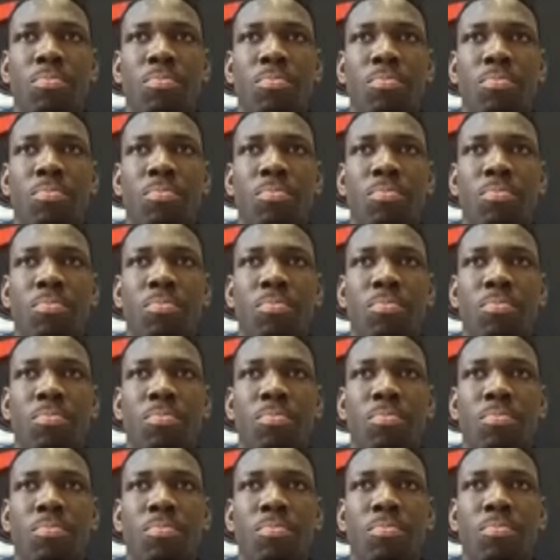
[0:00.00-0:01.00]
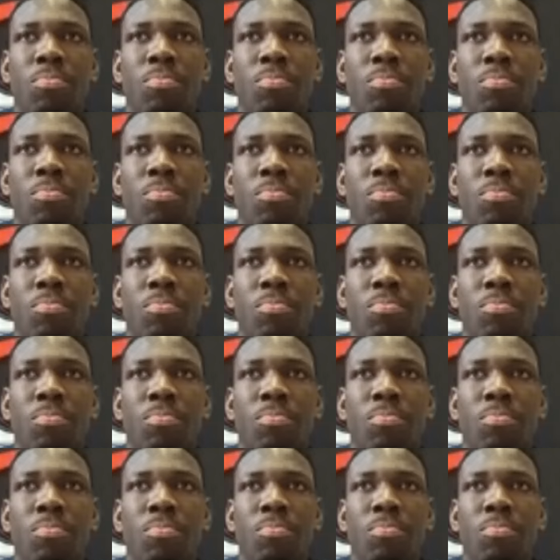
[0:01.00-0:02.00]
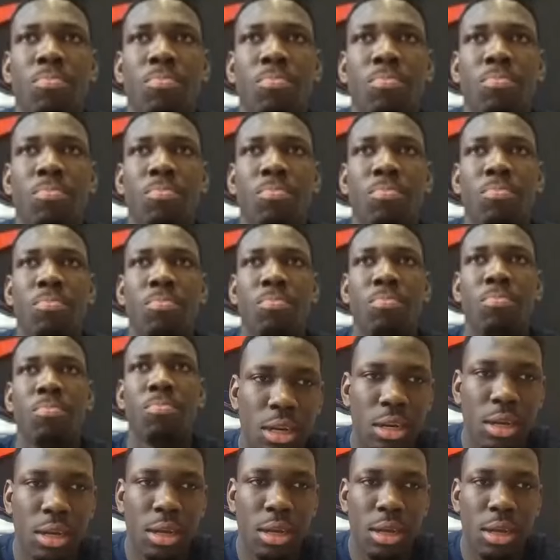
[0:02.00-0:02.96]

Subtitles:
he's a man of experience, both on and off the court.